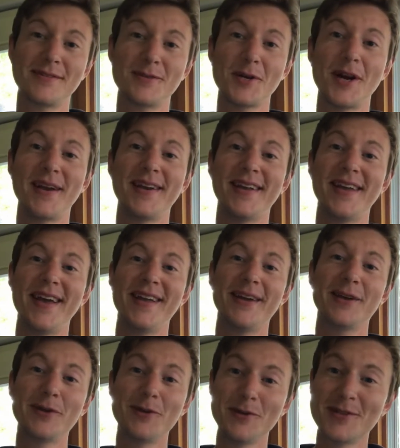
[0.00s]
trying to get
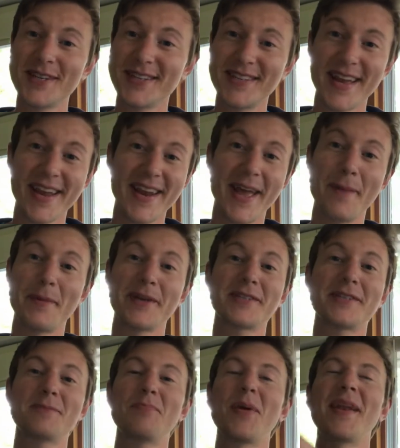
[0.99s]
acoustic
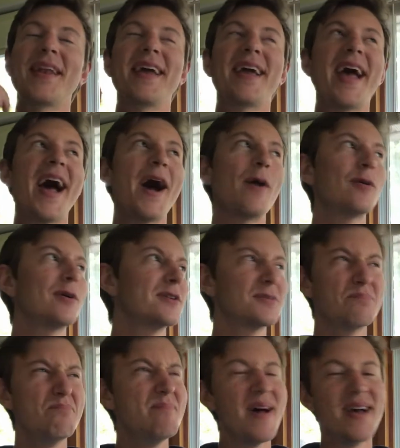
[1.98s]
dynamics, spending
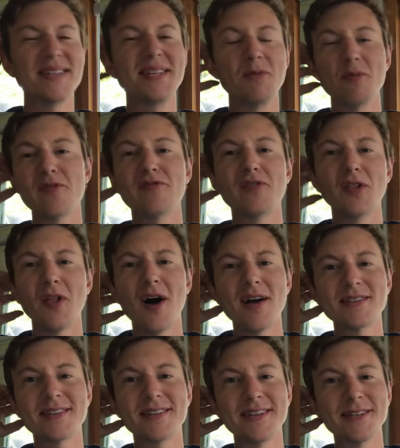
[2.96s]
hours messing with
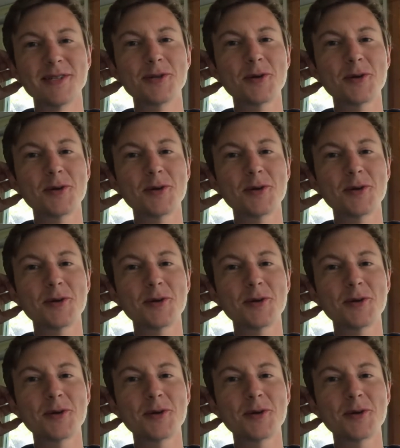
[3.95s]
velocities,